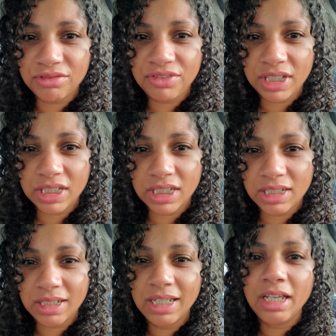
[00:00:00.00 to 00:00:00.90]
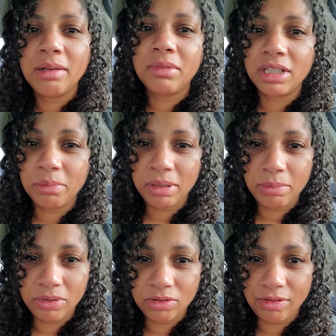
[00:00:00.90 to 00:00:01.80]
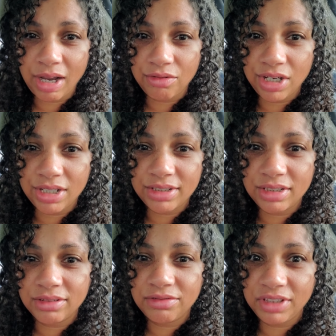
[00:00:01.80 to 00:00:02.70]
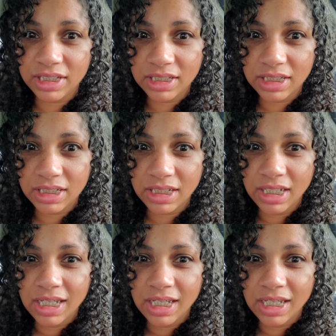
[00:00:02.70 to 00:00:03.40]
don't feel it, but the people around us feel it,